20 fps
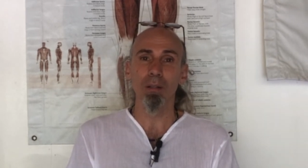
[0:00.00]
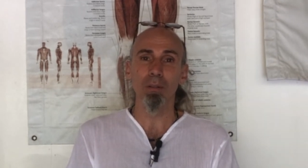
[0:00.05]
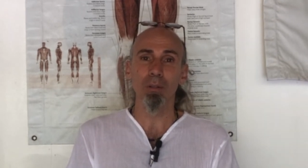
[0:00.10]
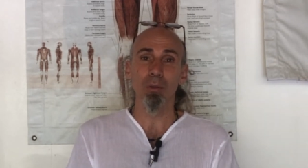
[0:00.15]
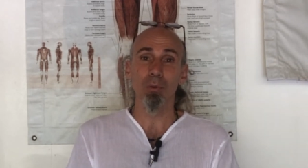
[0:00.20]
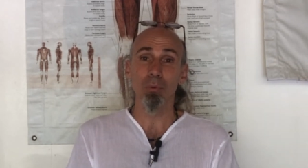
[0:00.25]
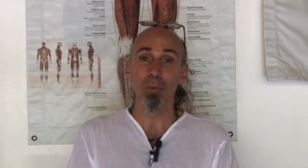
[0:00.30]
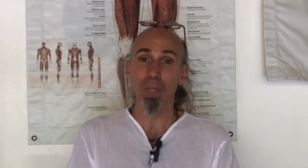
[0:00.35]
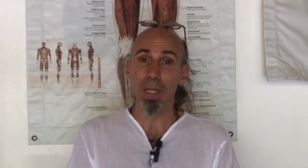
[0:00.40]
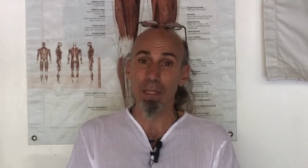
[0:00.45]

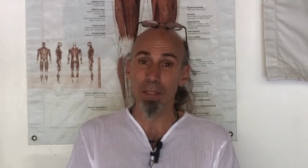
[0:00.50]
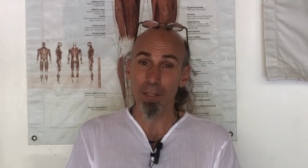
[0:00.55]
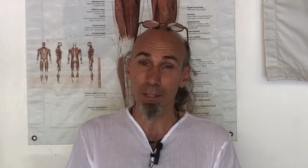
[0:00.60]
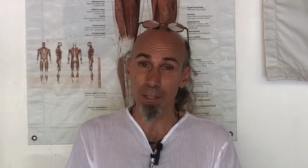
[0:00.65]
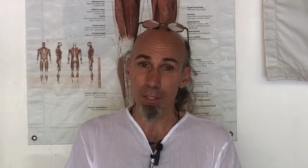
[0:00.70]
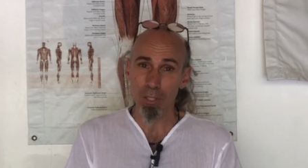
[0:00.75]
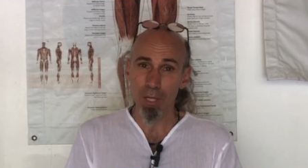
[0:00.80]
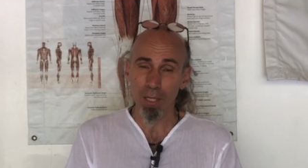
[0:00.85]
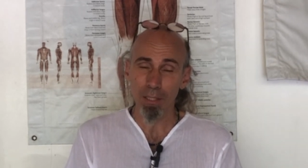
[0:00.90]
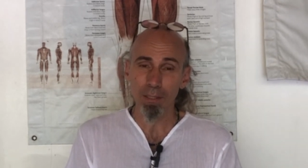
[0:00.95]
the
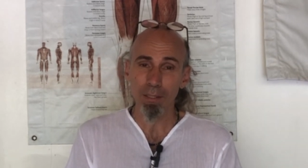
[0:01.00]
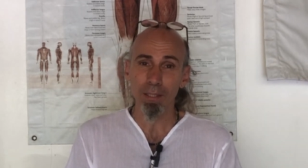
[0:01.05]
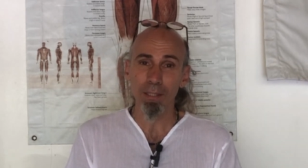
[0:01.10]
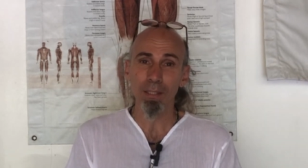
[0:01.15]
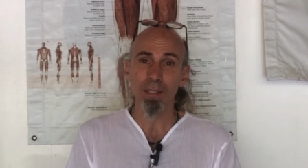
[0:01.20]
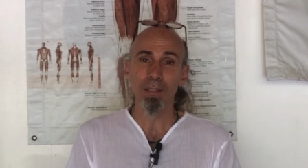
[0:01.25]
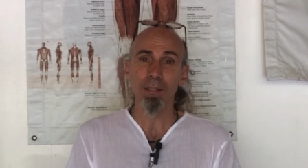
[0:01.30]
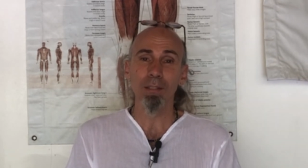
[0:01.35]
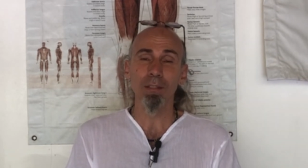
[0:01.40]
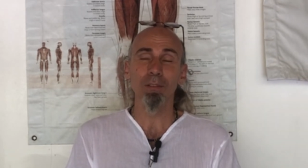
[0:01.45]
Kundalini
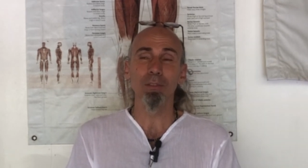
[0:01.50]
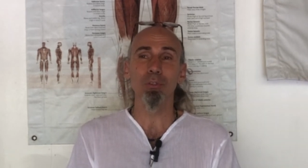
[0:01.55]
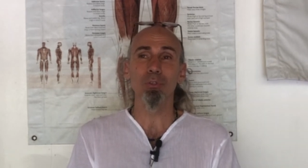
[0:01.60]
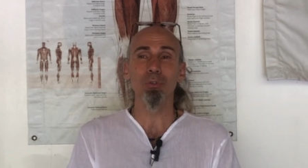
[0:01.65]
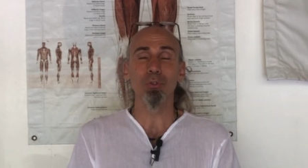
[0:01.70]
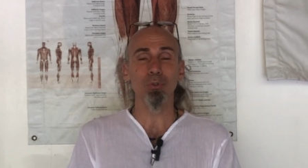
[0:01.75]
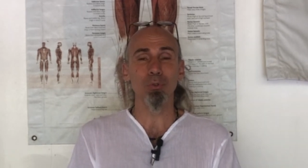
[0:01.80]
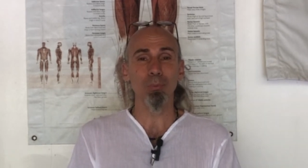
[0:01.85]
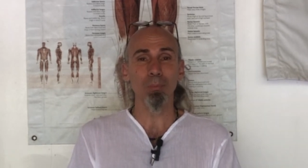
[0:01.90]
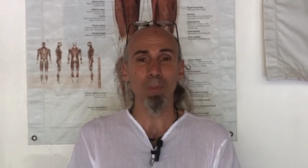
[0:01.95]
Shakti, the
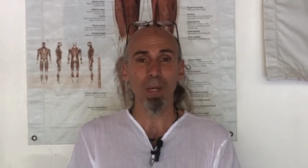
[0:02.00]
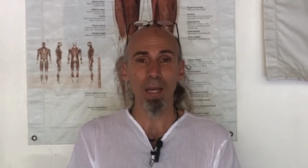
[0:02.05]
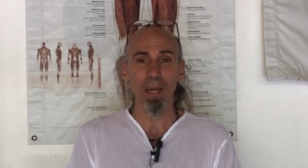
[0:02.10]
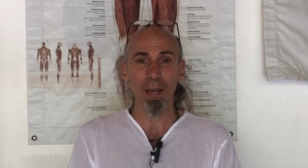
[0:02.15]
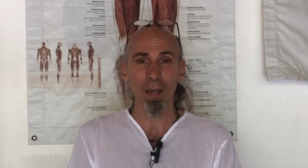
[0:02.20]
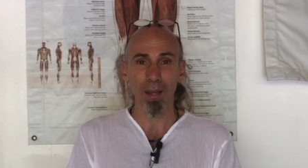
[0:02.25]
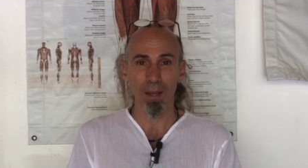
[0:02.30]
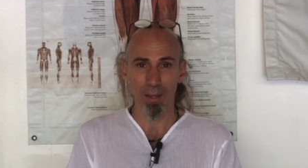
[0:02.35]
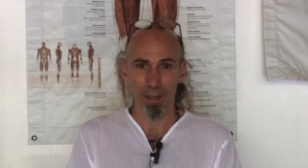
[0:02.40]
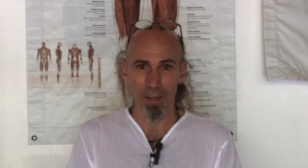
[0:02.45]

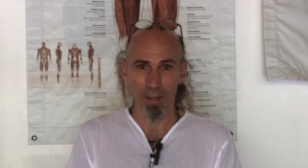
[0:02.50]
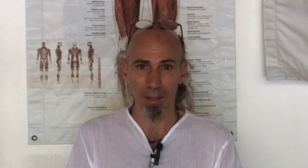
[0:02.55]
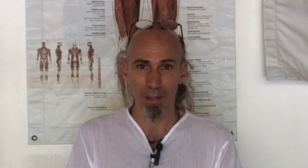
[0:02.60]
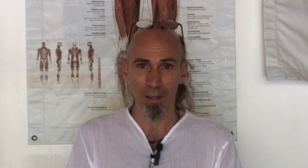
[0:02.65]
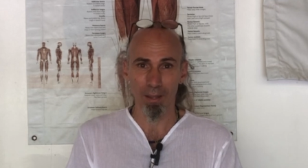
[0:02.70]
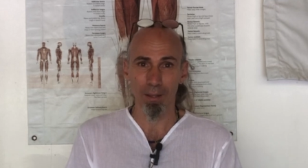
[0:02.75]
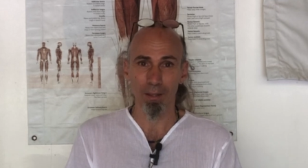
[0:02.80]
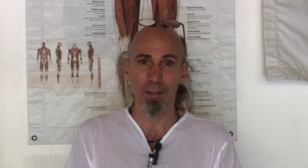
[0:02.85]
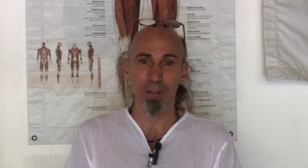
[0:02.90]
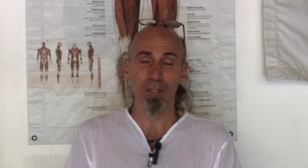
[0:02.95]
Sushumna
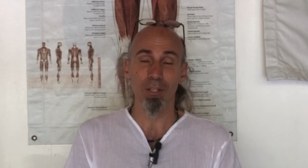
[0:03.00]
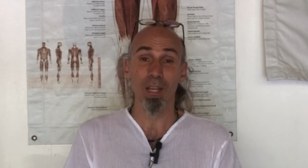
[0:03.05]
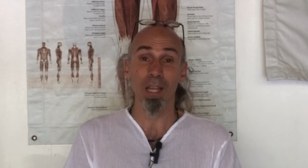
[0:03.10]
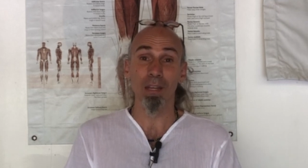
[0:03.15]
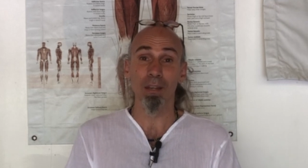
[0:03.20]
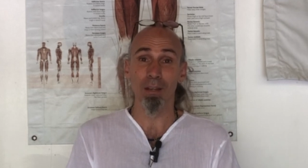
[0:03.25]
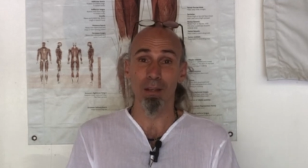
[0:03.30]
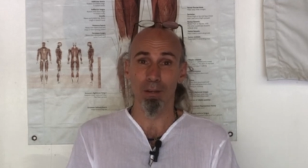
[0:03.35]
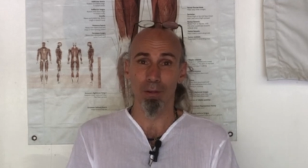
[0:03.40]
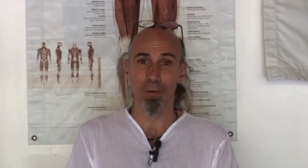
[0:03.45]
uh,
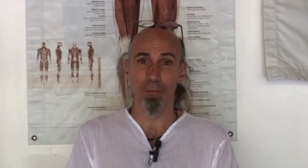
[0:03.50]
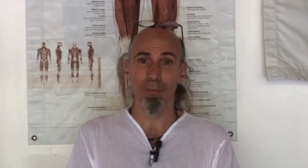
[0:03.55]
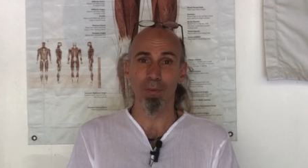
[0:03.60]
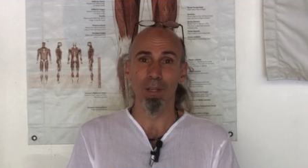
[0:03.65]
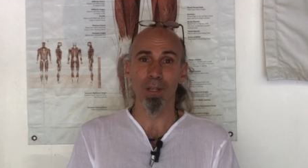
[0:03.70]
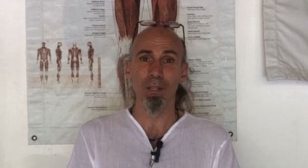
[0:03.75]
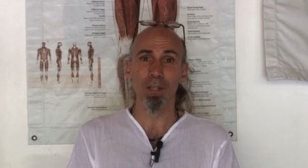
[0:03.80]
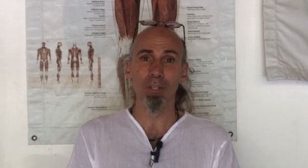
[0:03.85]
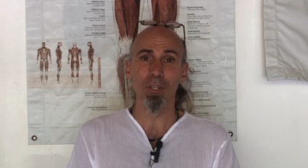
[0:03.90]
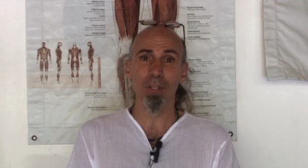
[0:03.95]
channel of
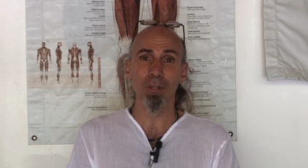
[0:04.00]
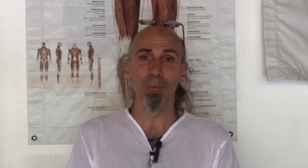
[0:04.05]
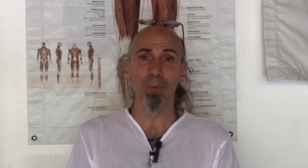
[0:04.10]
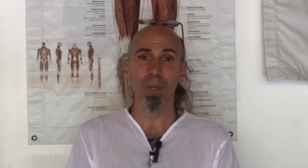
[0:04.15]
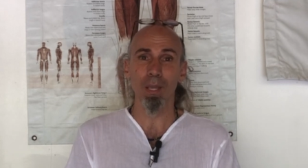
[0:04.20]
energy.